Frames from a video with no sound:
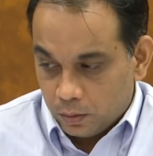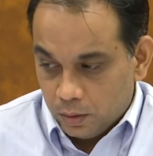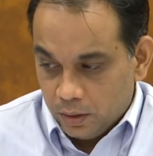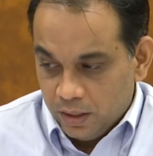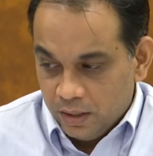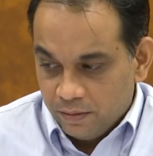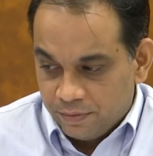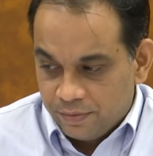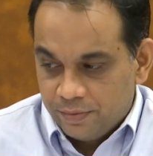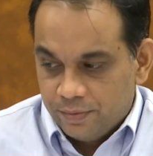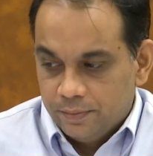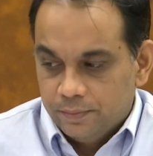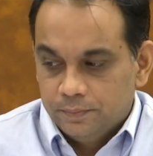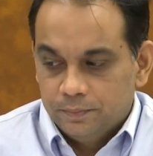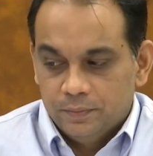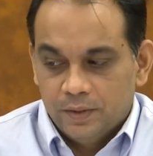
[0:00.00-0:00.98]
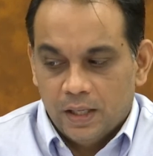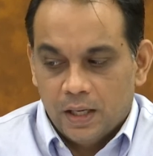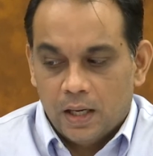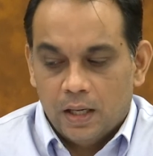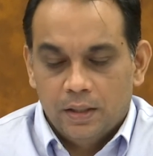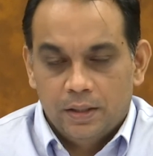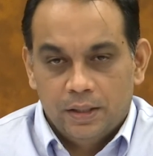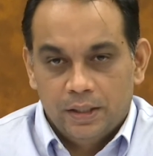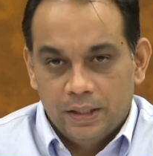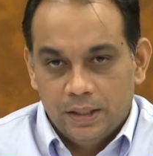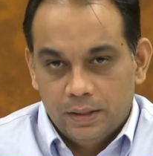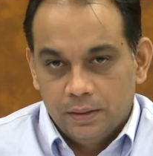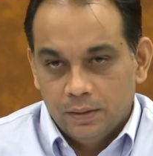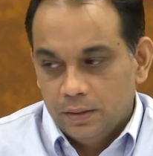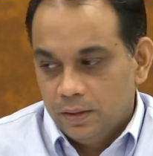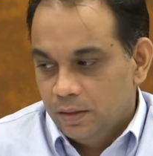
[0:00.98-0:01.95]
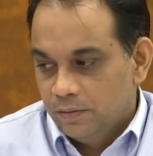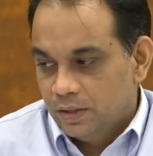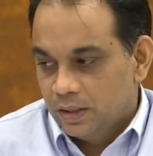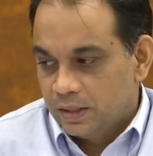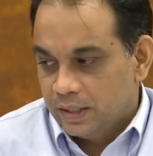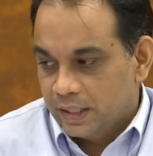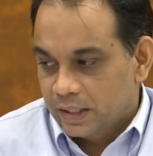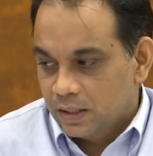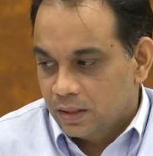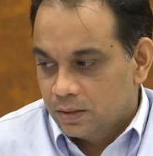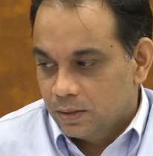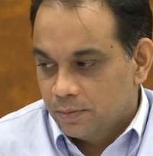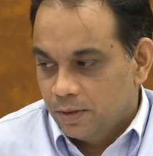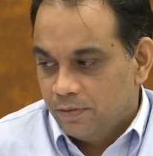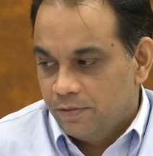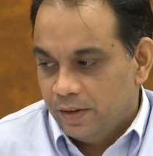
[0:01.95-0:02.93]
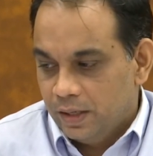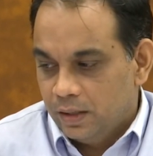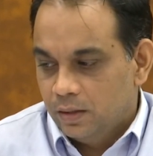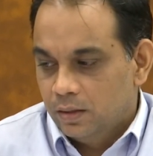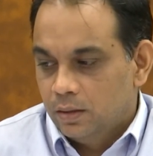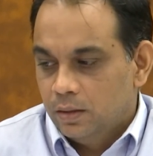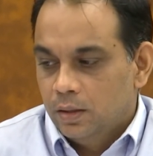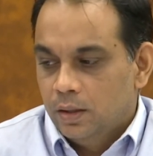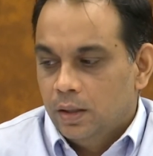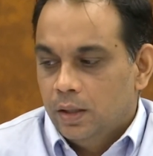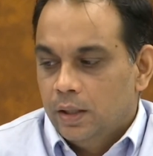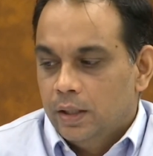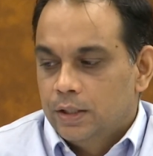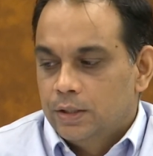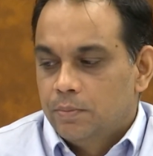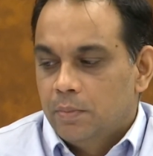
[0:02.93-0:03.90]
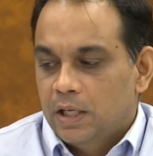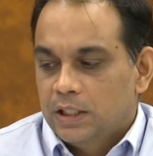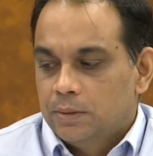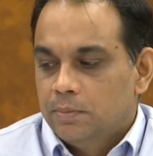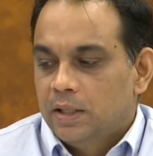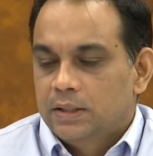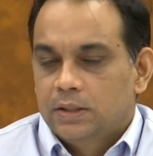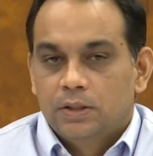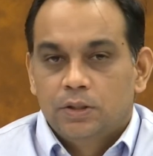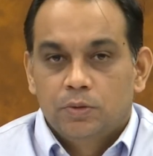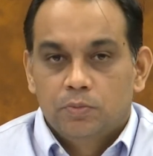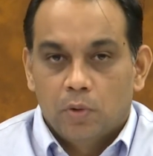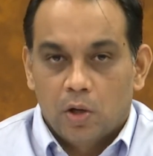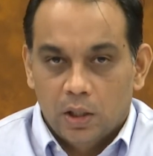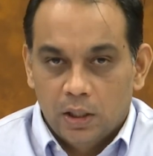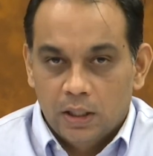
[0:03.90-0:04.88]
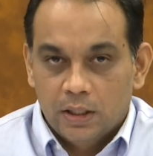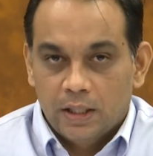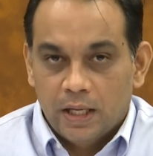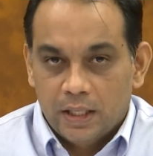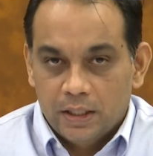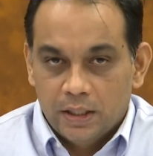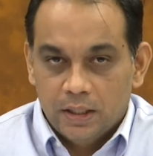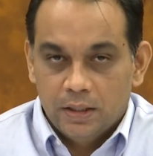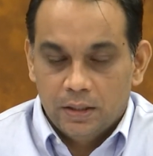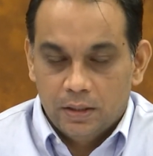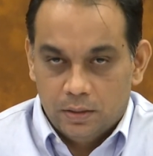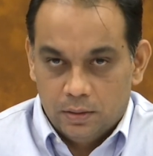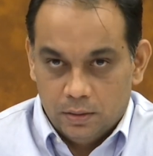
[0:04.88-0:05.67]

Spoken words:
if the thickness of the fin is much smaller than